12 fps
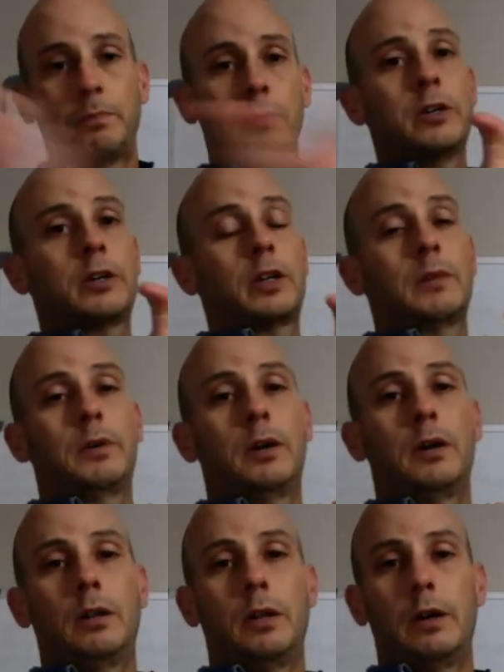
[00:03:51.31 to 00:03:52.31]
hooking the
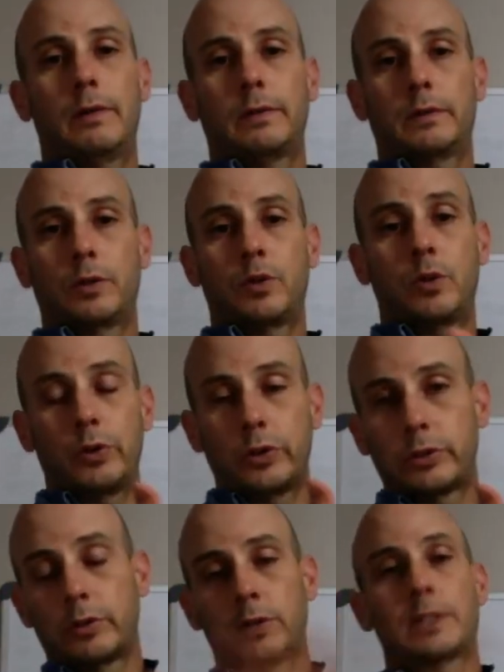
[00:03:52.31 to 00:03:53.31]
ball off the
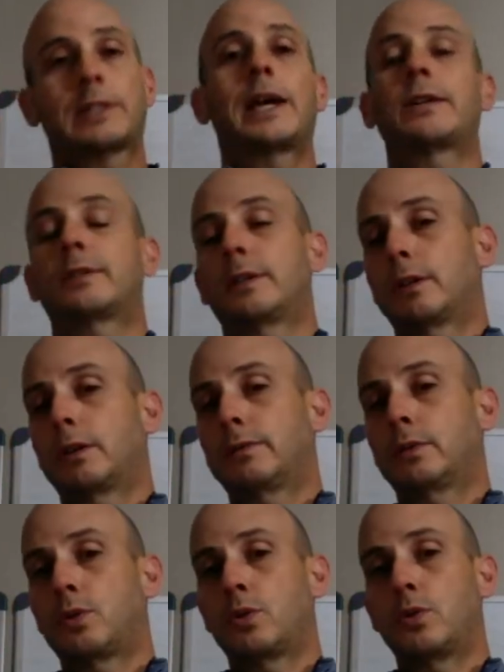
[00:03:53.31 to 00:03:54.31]
course or slicing it
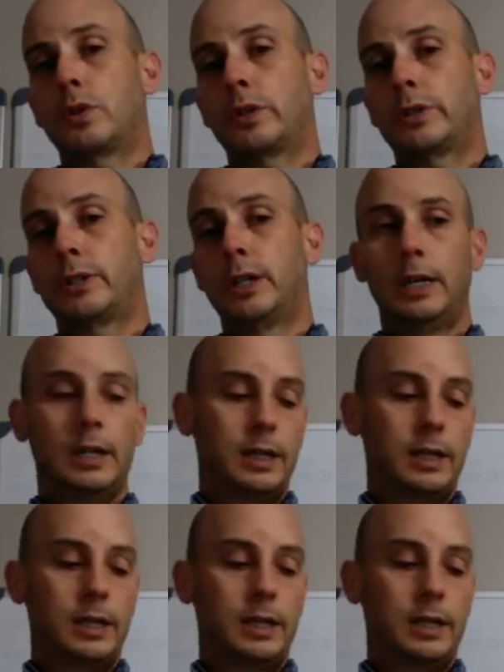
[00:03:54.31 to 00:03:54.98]
off the course.